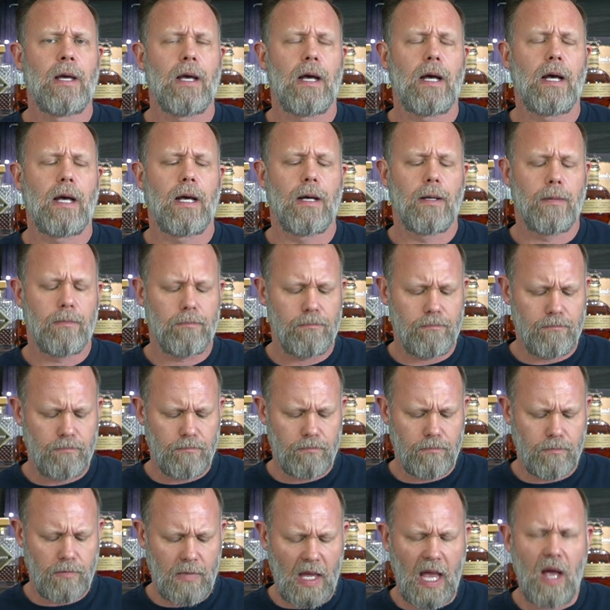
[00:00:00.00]
Um,
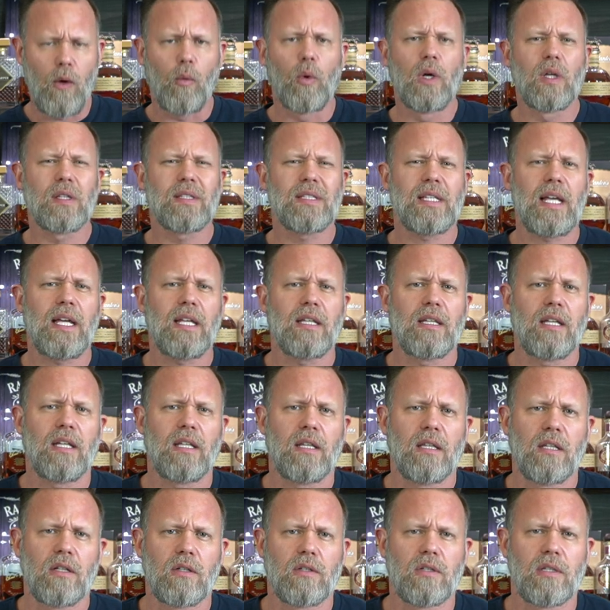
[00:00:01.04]
I will say
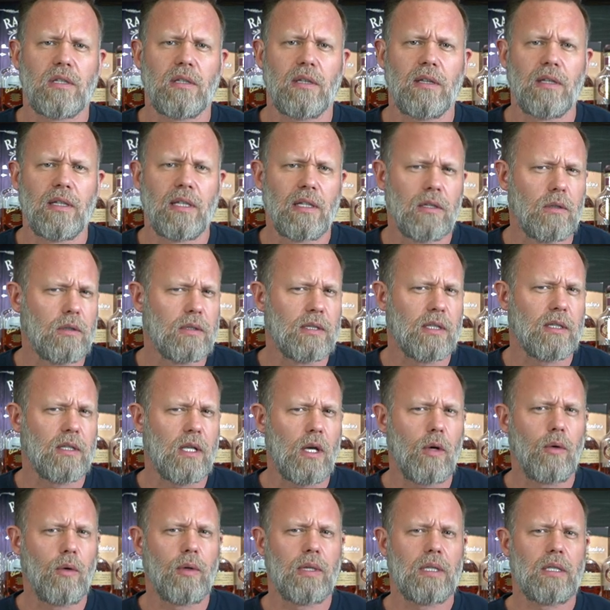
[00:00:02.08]
that there's little to
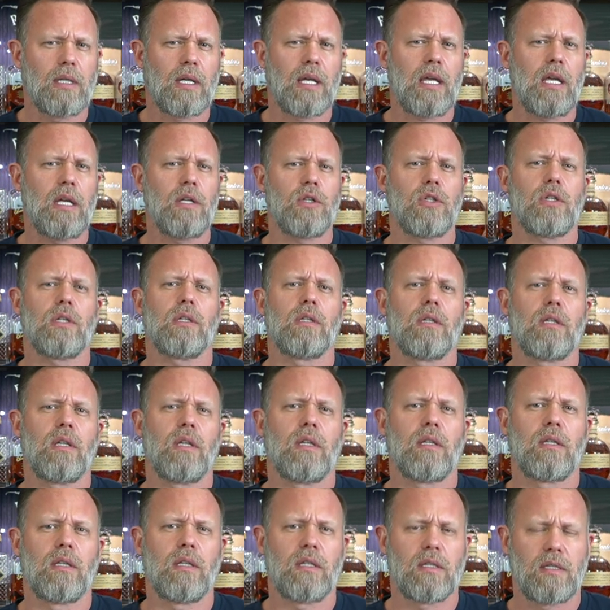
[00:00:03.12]
no indication
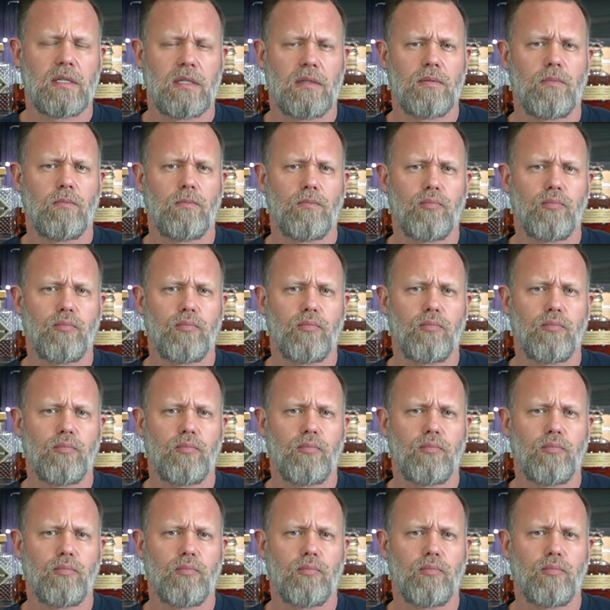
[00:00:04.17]
that this